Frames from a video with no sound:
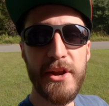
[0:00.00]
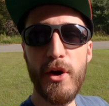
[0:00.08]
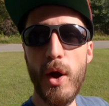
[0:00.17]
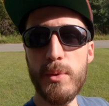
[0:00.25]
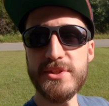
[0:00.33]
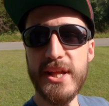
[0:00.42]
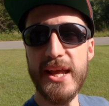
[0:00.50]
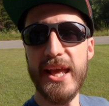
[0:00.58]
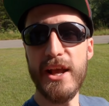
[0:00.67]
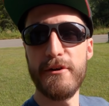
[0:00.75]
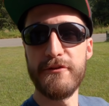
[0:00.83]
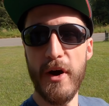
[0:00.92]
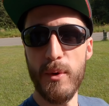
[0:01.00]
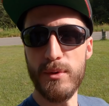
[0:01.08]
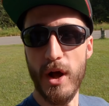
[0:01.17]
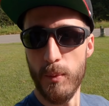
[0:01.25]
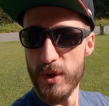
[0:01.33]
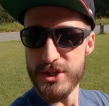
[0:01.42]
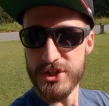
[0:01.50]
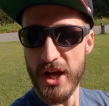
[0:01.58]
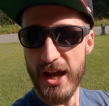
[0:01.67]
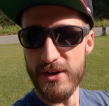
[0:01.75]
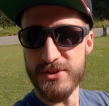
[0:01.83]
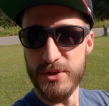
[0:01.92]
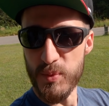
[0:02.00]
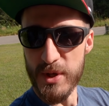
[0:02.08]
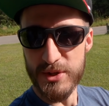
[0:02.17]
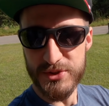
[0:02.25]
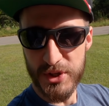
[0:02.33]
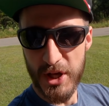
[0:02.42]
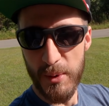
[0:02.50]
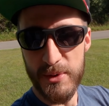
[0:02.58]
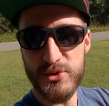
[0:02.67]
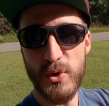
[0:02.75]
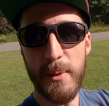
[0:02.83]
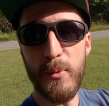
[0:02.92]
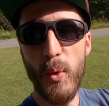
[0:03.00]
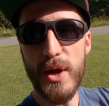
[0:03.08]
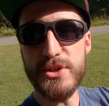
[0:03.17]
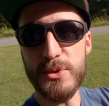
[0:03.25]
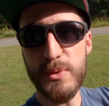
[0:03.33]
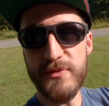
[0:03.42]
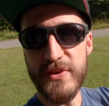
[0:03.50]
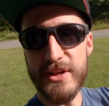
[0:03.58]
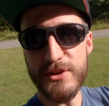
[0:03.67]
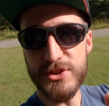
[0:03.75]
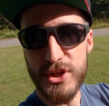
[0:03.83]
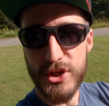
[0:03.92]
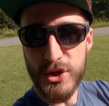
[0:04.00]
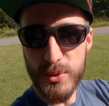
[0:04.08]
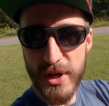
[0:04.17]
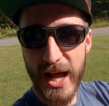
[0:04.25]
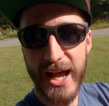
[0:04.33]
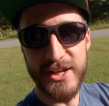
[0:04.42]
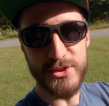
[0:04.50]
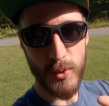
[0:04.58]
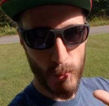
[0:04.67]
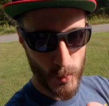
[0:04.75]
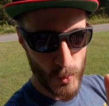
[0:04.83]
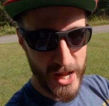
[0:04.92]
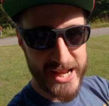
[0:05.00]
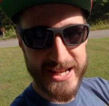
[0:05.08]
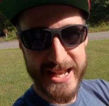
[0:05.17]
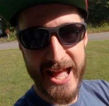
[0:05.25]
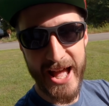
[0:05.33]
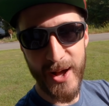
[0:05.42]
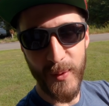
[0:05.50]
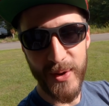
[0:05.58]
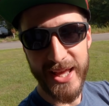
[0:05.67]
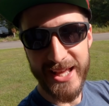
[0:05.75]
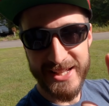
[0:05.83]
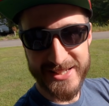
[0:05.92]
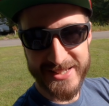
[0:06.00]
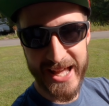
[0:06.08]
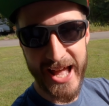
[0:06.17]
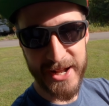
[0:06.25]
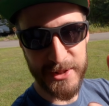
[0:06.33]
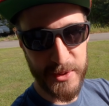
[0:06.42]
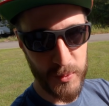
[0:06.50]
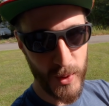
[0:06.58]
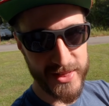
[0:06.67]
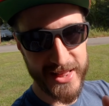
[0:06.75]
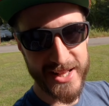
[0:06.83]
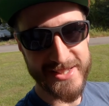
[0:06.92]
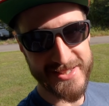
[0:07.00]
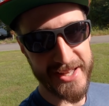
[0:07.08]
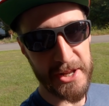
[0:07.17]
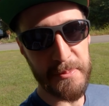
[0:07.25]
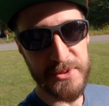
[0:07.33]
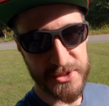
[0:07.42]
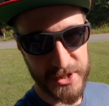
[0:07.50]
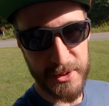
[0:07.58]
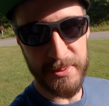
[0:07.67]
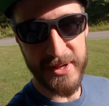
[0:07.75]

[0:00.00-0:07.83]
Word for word: I know I was taking a vote on which tires and wheels to go with, so I'm going to reveal to you guys right now exactly what that setup is going to